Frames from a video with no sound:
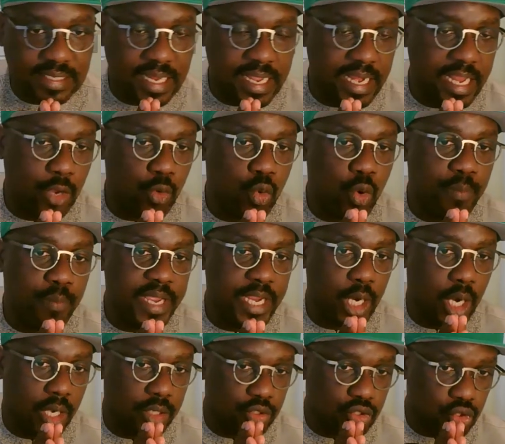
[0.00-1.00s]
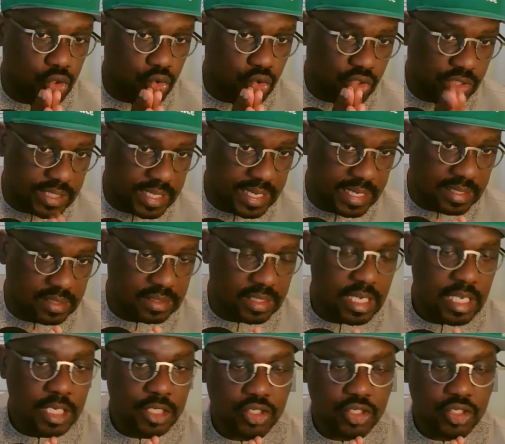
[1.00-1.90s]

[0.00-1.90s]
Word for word: clinic will be on Tuesdays.